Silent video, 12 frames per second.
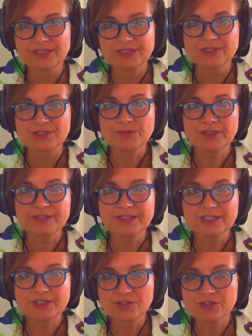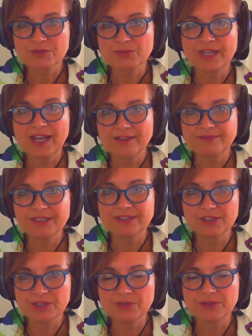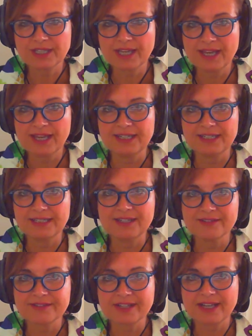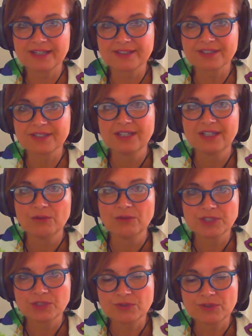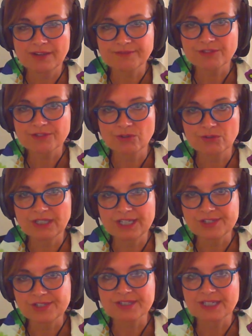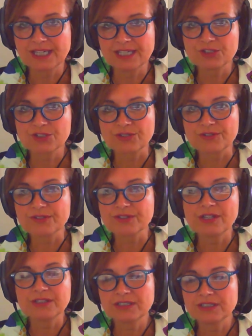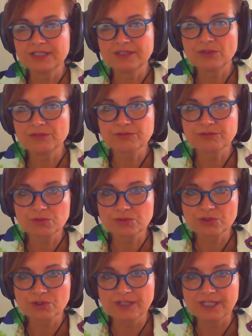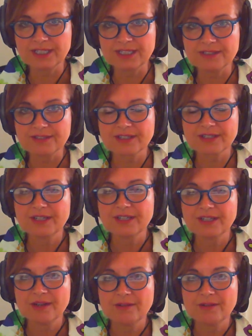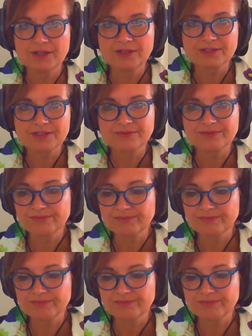Because one of the issues we have in the UK is that we do have strong legislation, certainly not for all trees, but